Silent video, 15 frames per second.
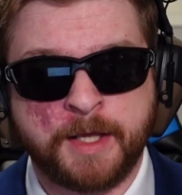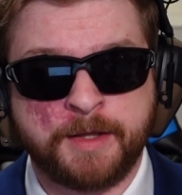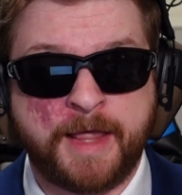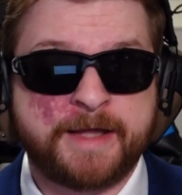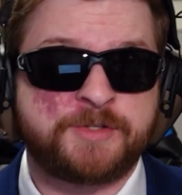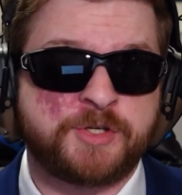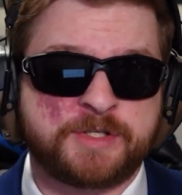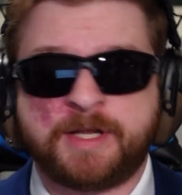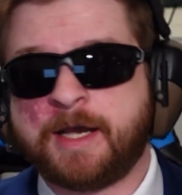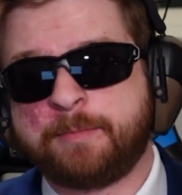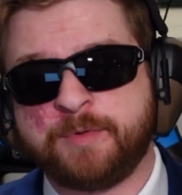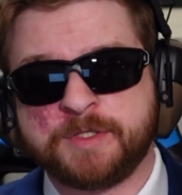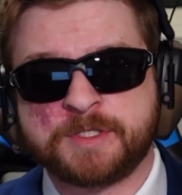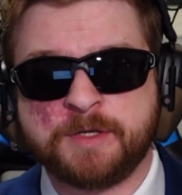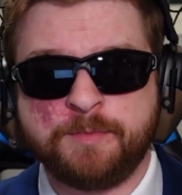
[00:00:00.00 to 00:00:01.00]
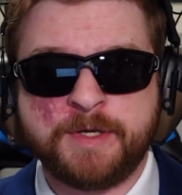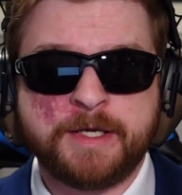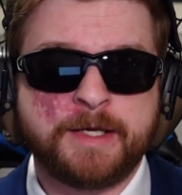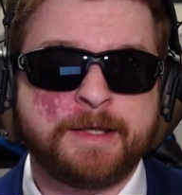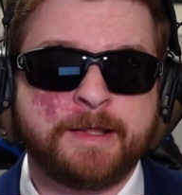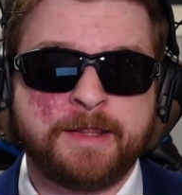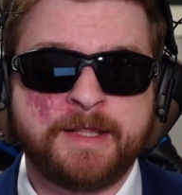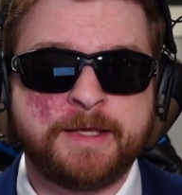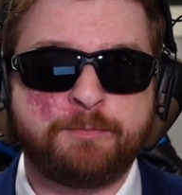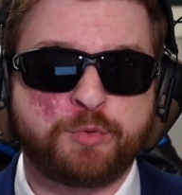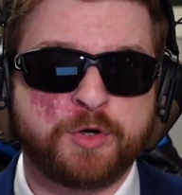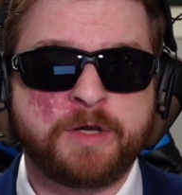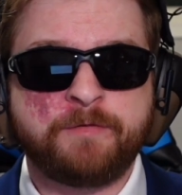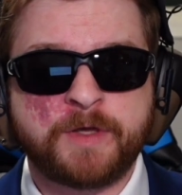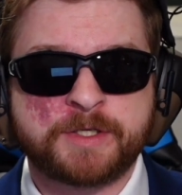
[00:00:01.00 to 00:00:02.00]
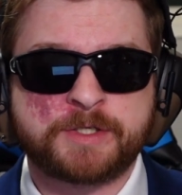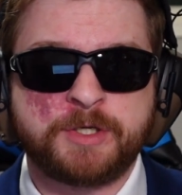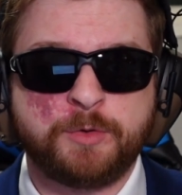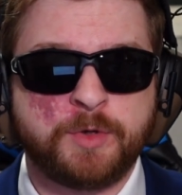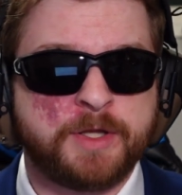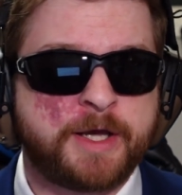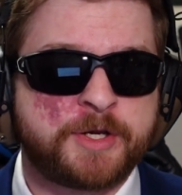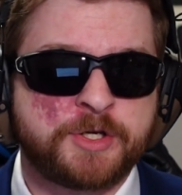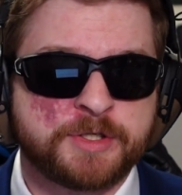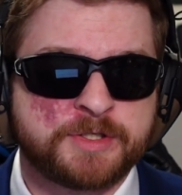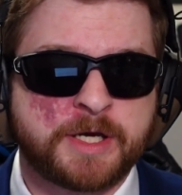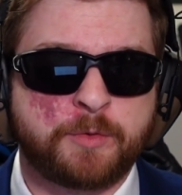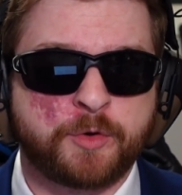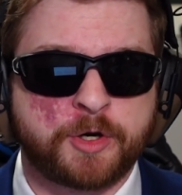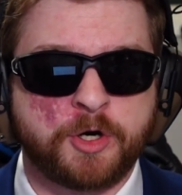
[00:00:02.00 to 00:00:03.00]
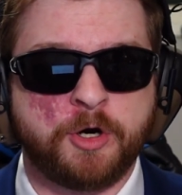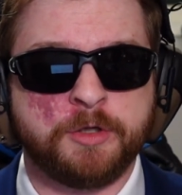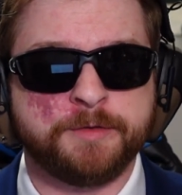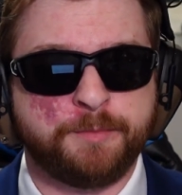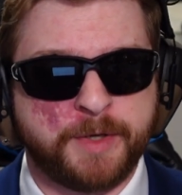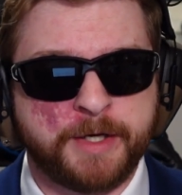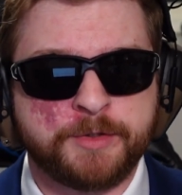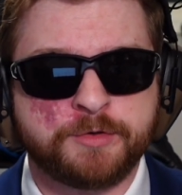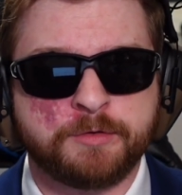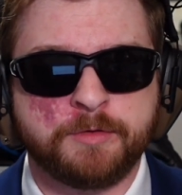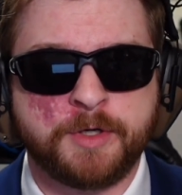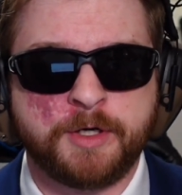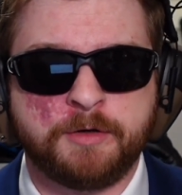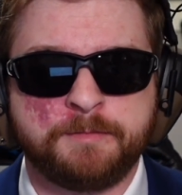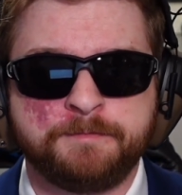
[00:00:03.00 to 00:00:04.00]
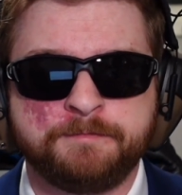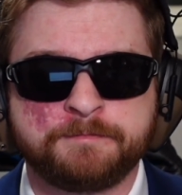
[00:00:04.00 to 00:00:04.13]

That just happens to be the previous 2 elections that were called by Trudeau.